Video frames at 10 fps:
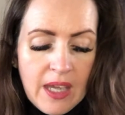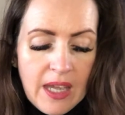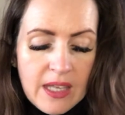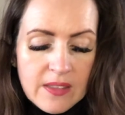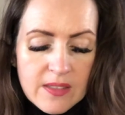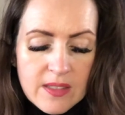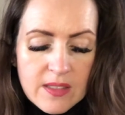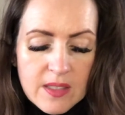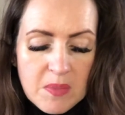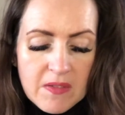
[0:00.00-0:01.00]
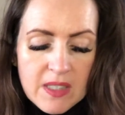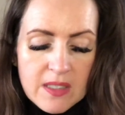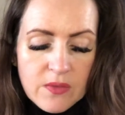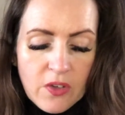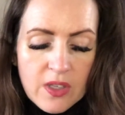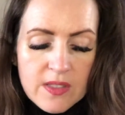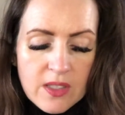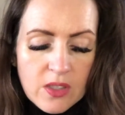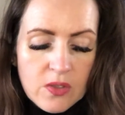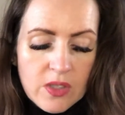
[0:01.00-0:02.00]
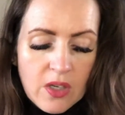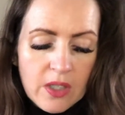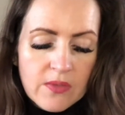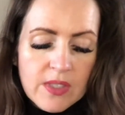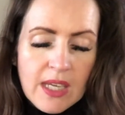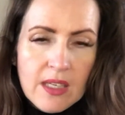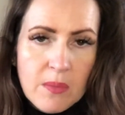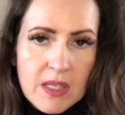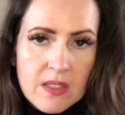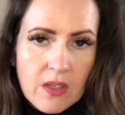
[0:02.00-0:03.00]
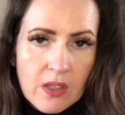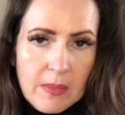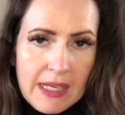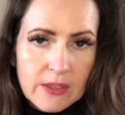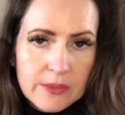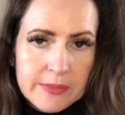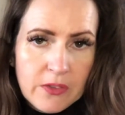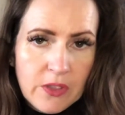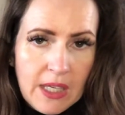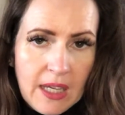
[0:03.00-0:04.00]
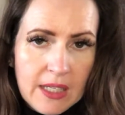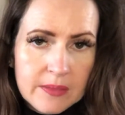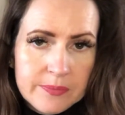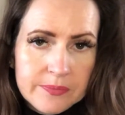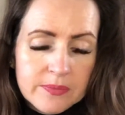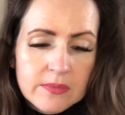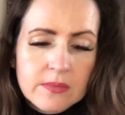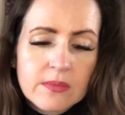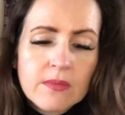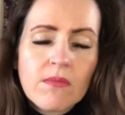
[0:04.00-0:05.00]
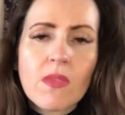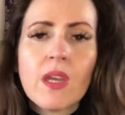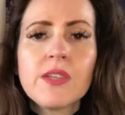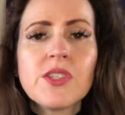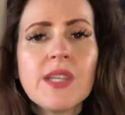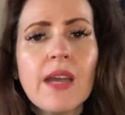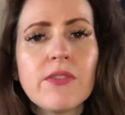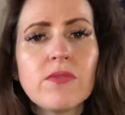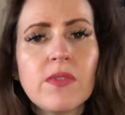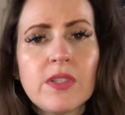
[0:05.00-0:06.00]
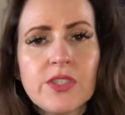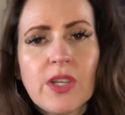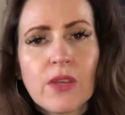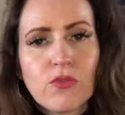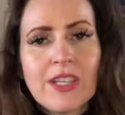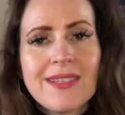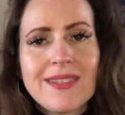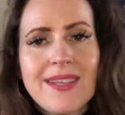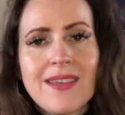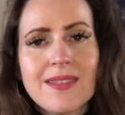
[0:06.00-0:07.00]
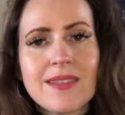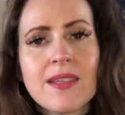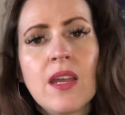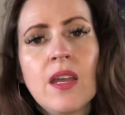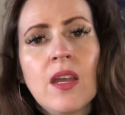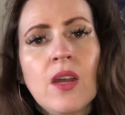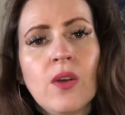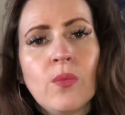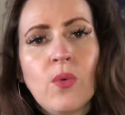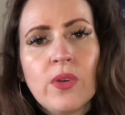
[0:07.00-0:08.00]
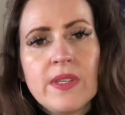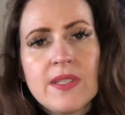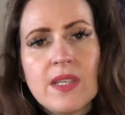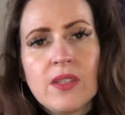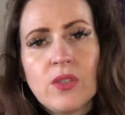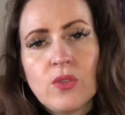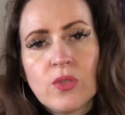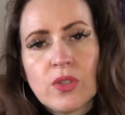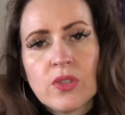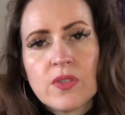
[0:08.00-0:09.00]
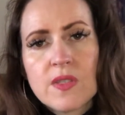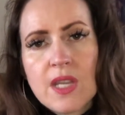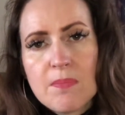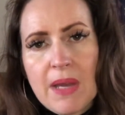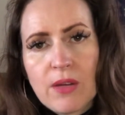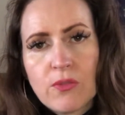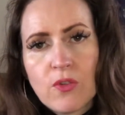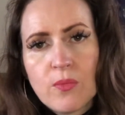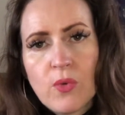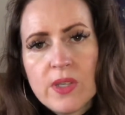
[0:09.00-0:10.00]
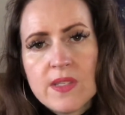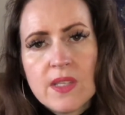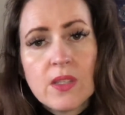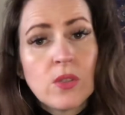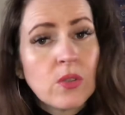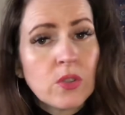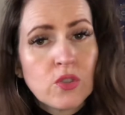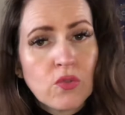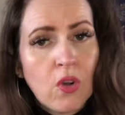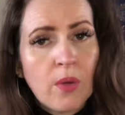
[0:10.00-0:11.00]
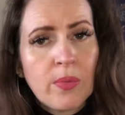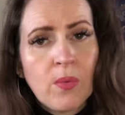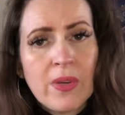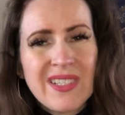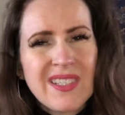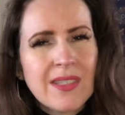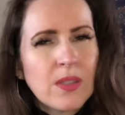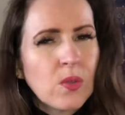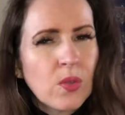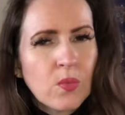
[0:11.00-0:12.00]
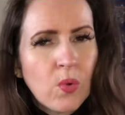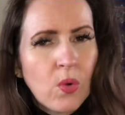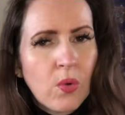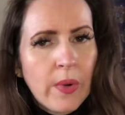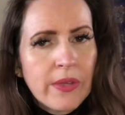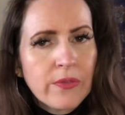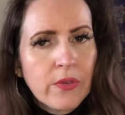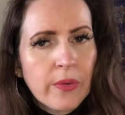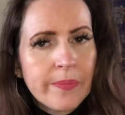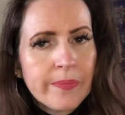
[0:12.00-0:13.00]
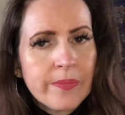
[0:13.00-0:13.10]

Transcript: And Spirit is advising you to kind of take a bit of time out, if you can, and just have a, like, reassess. What is it that you can step back from? What is it that you can drop? What is it that you can walk away from?